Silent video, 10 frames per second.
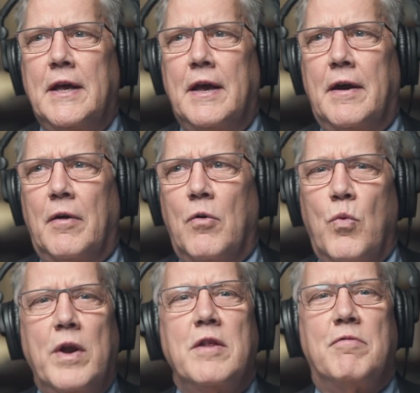
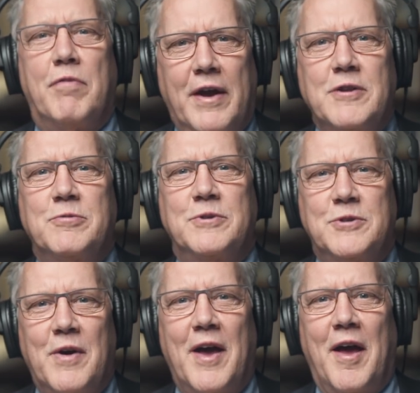What advice would
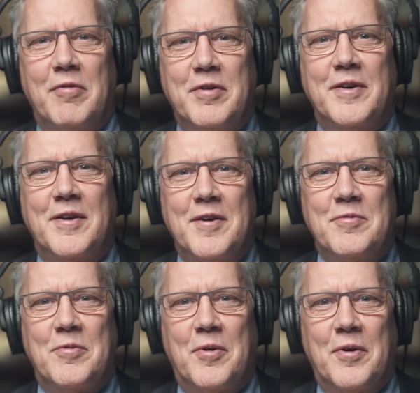you have
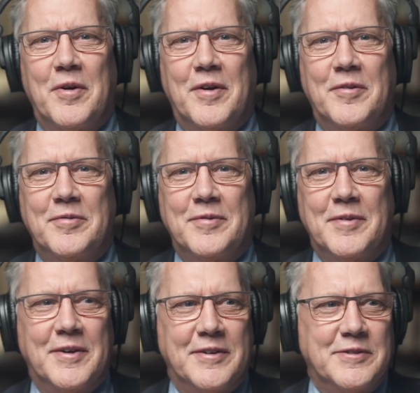for a
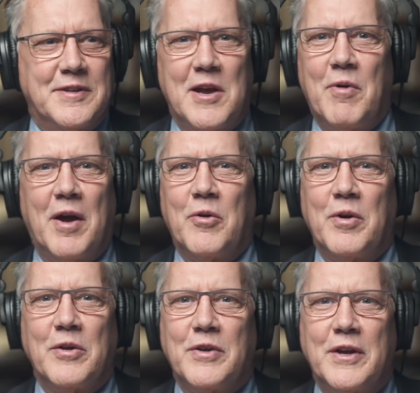statewide
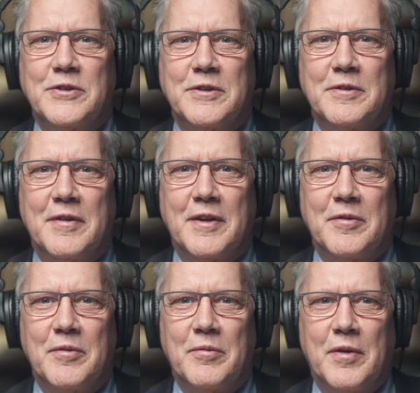organization
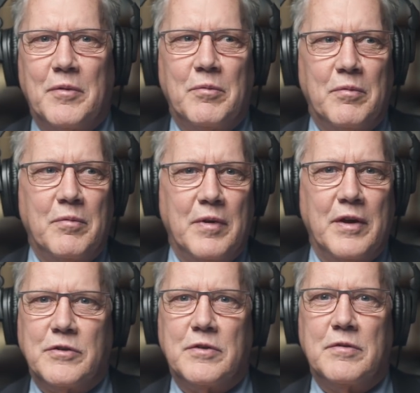that
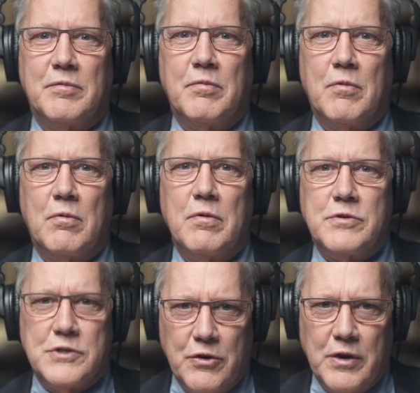is
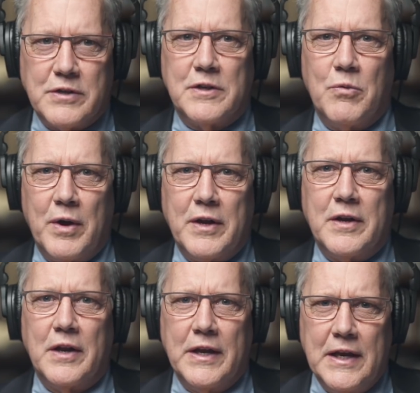seriously wanting
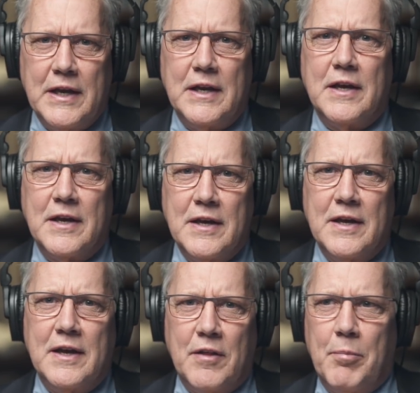to lead
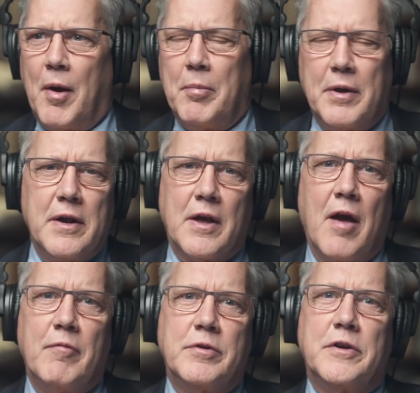the public in a
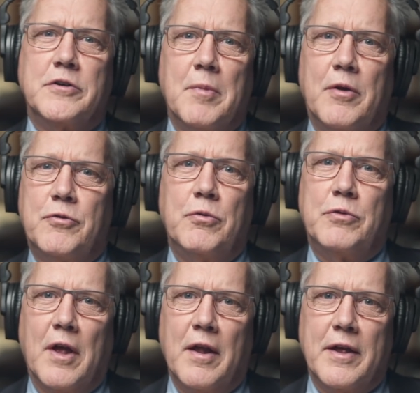conversation about
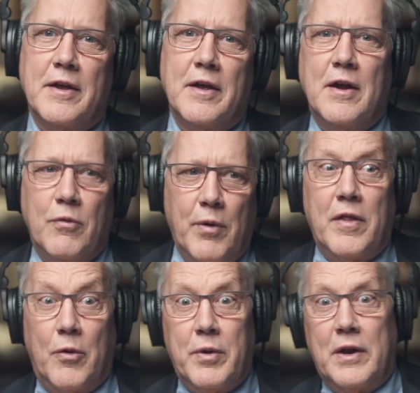truth-telling
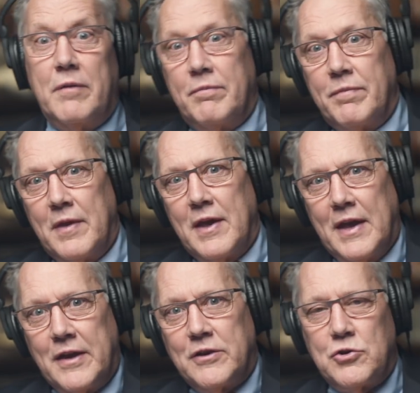that would
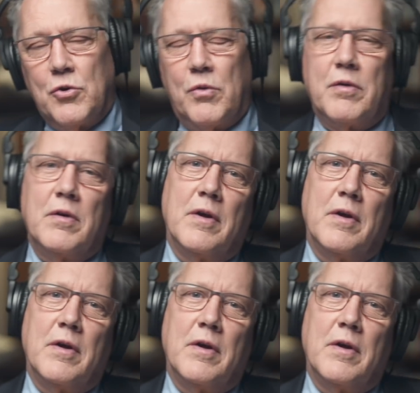get us toward